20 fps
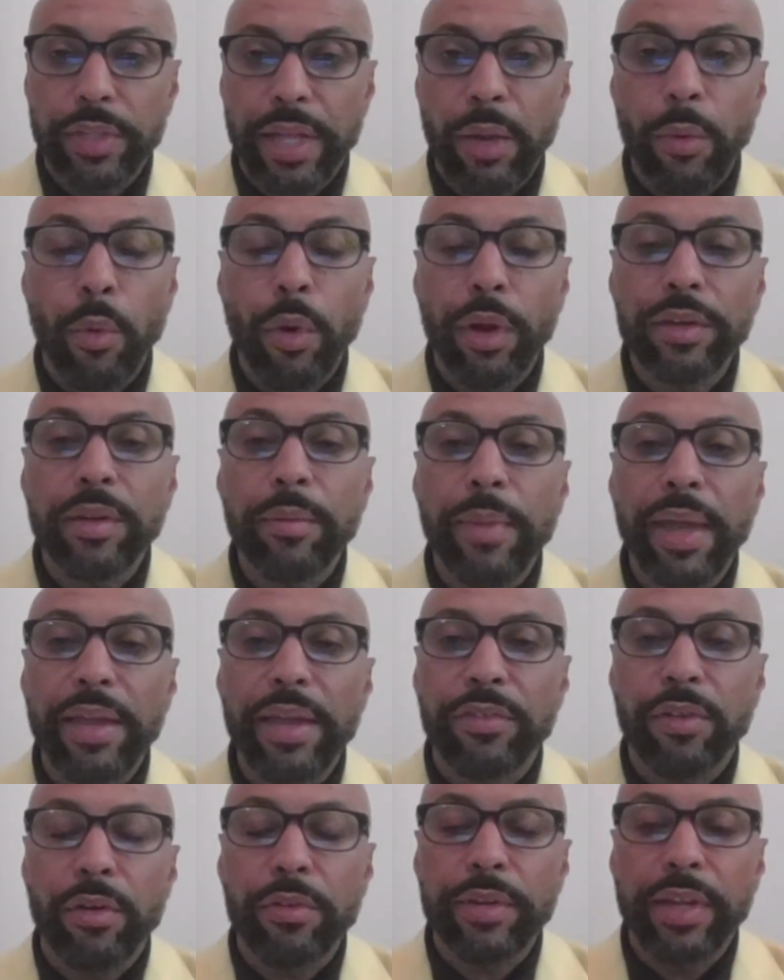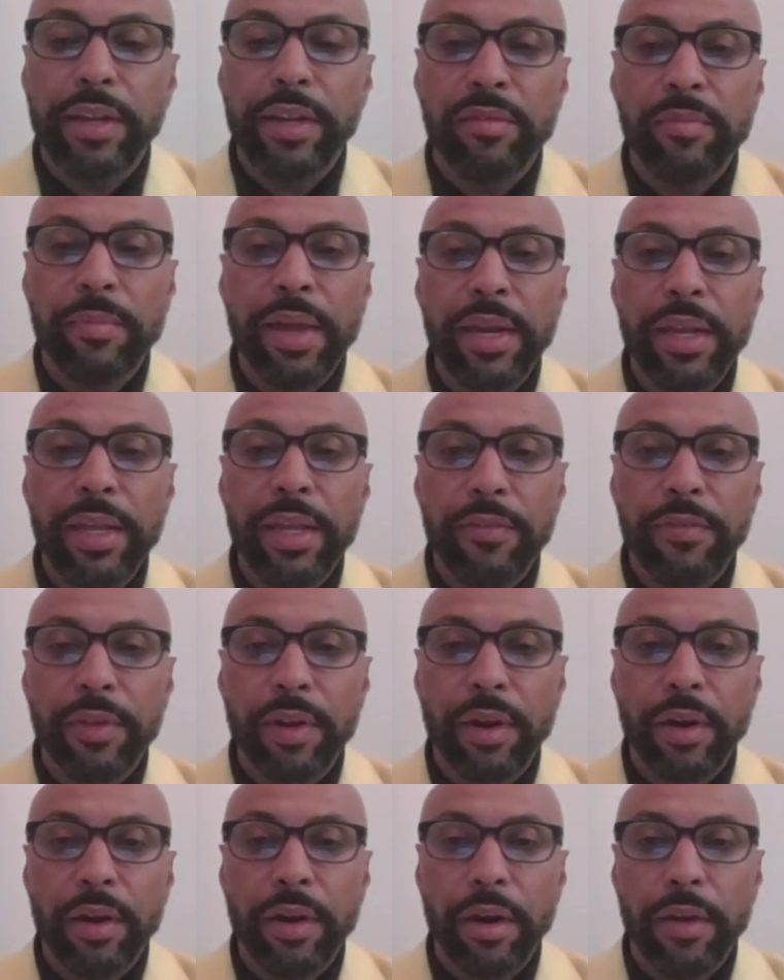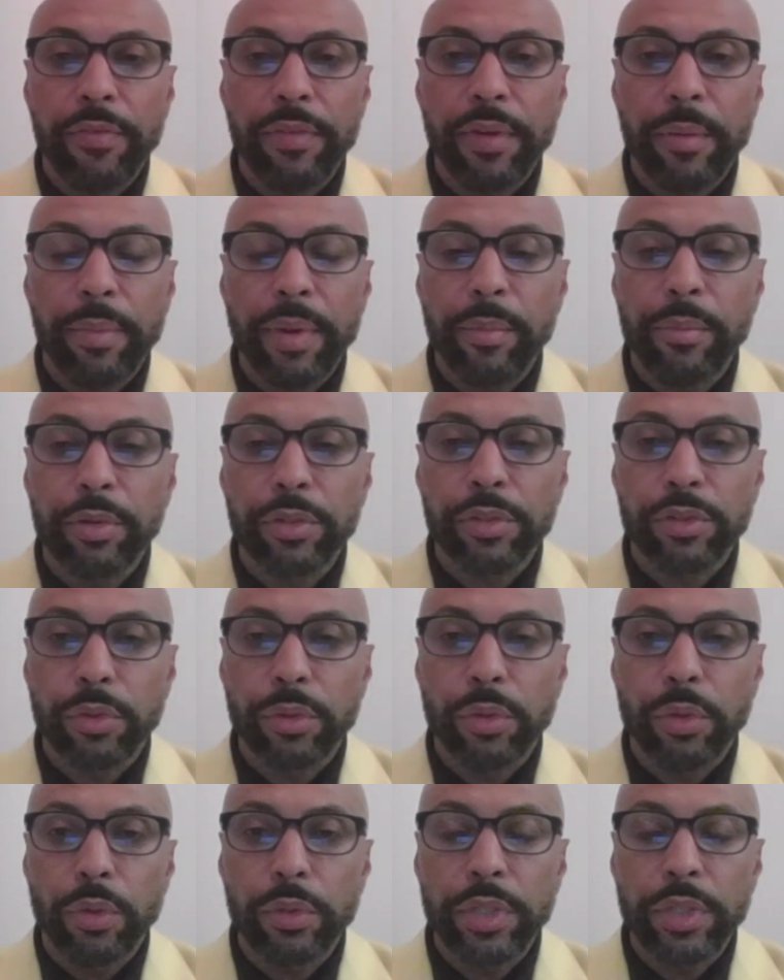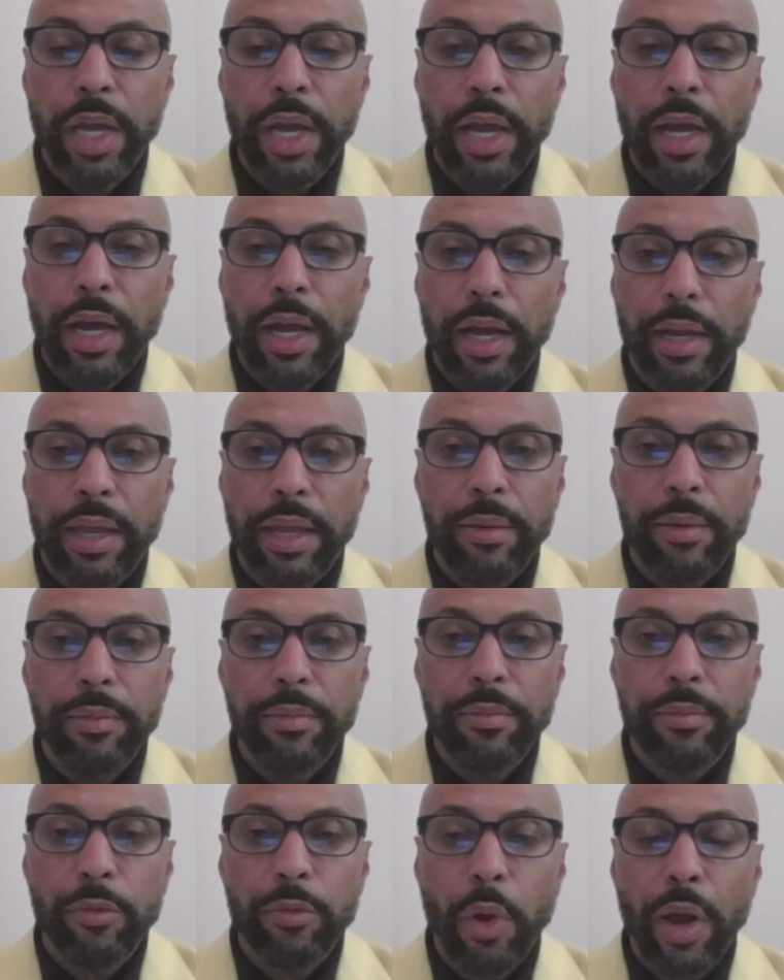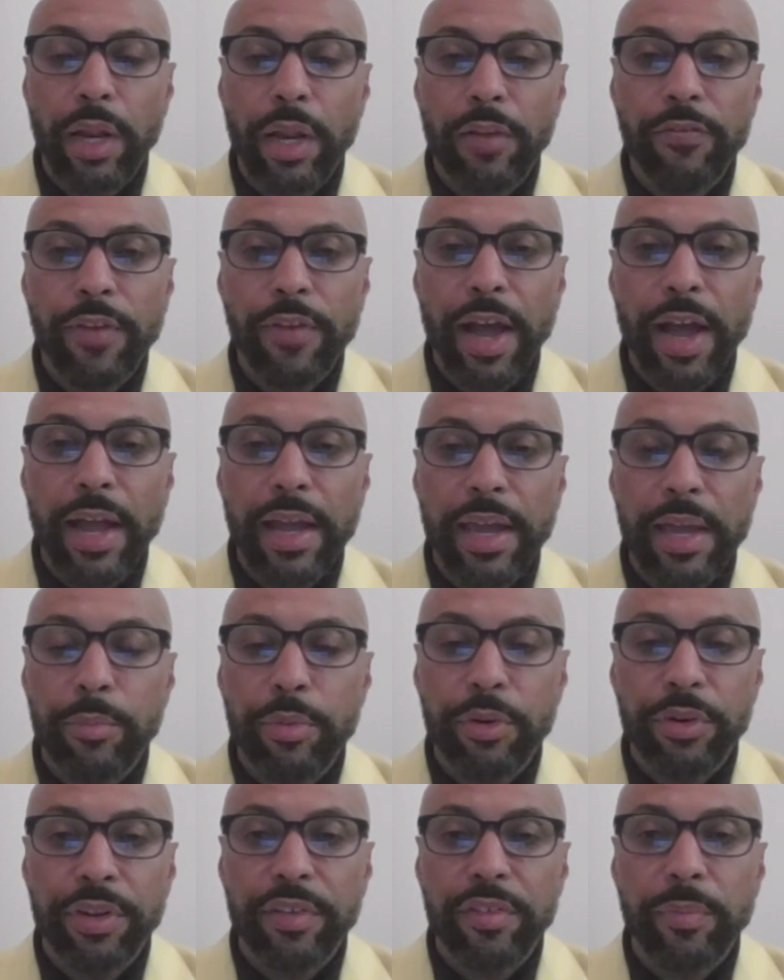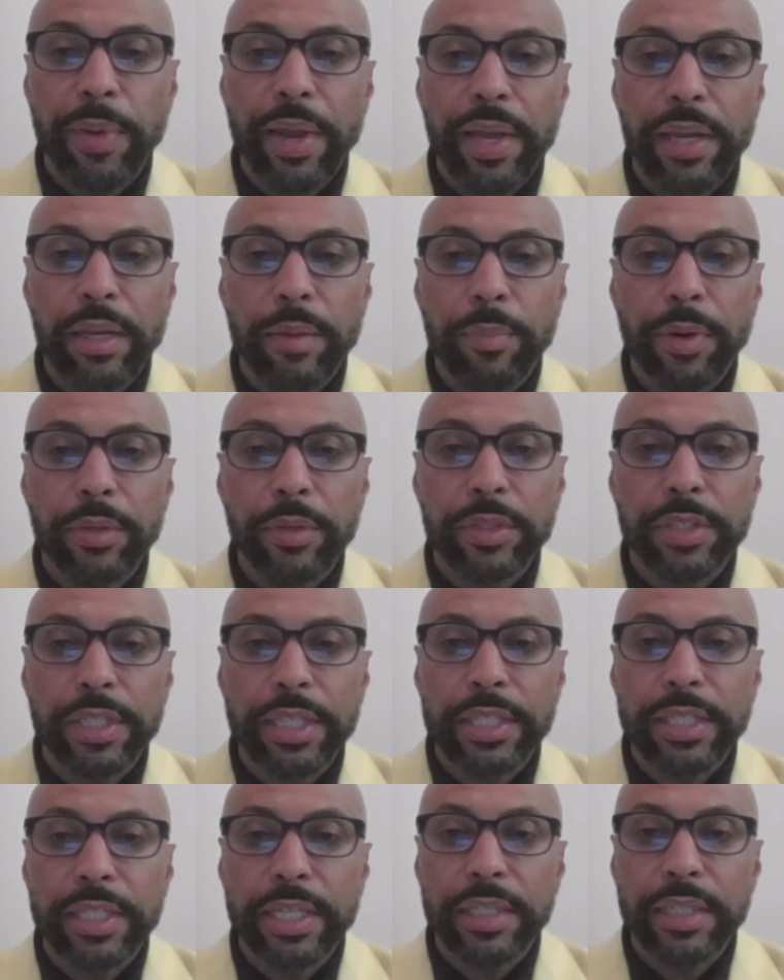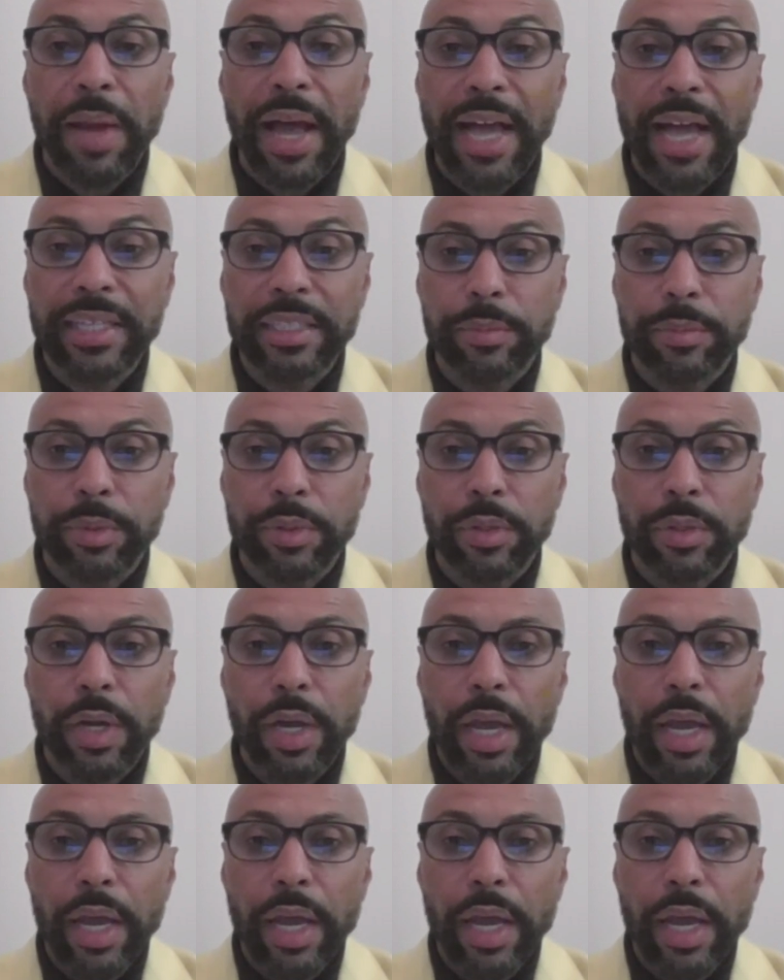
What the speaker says: They want to make certain that as many of their member schools can qualify and participate in the postseason as possible.